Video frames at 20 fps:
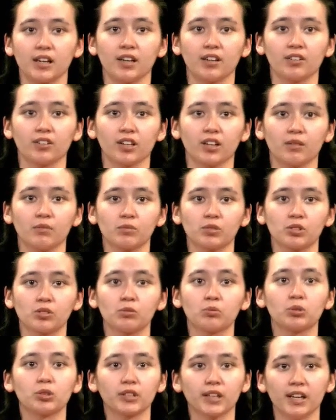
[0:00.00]
diagrams
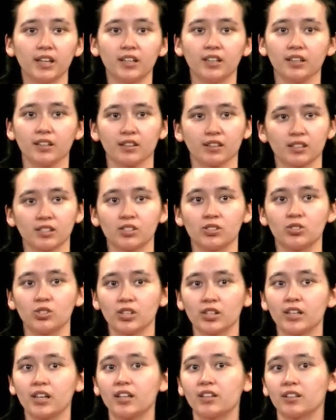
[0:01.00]
relating this
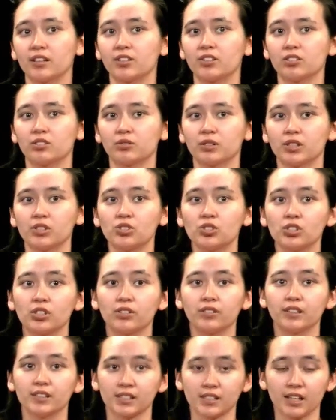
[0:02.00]
DNA linker
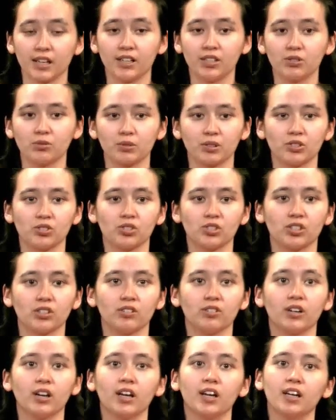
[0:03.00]
ratio and size
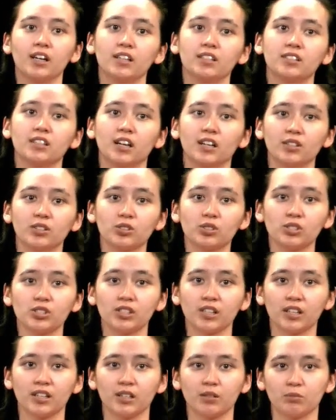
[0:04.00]
ratio to
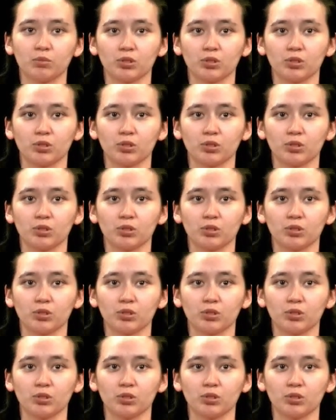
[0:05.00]
understand